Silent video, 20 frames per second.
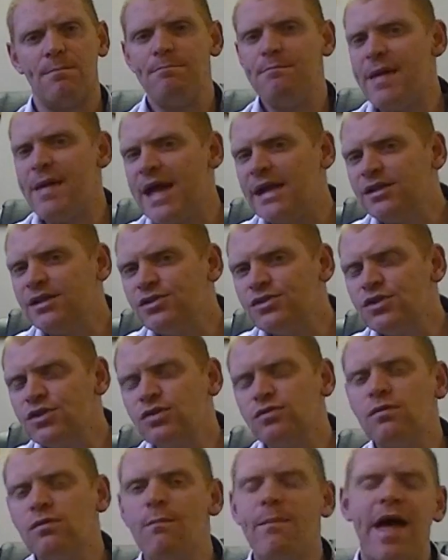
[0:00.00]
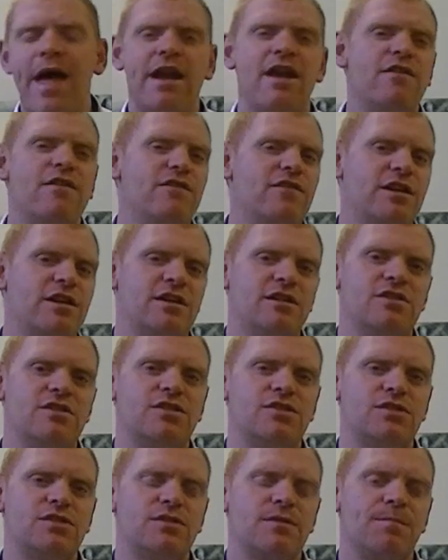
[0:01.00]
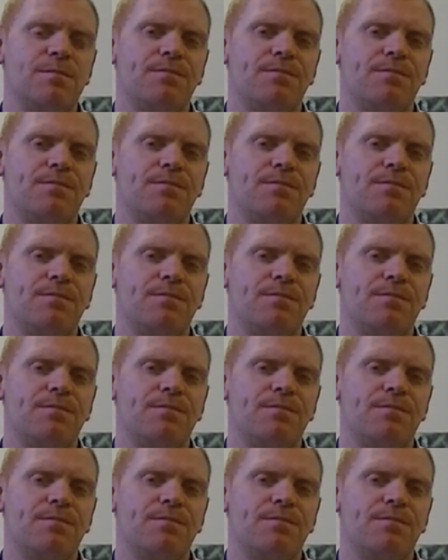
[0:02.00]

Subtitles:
mental benefits.